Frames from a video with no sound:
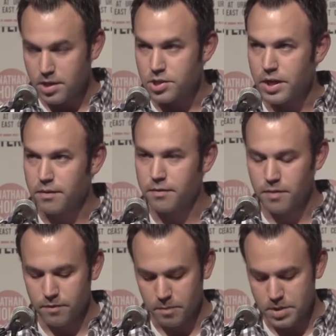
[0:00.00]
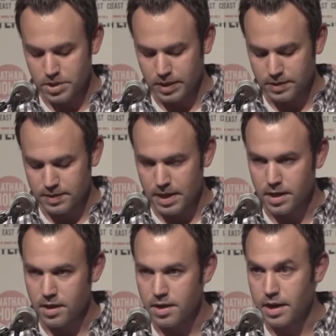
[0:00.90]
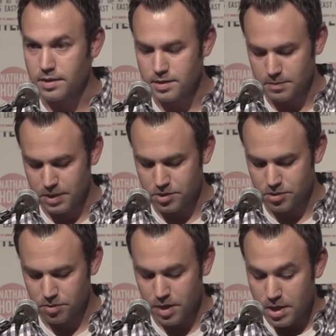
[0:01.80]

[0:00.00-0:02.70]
Jeff from Michigan State, nice to meet you.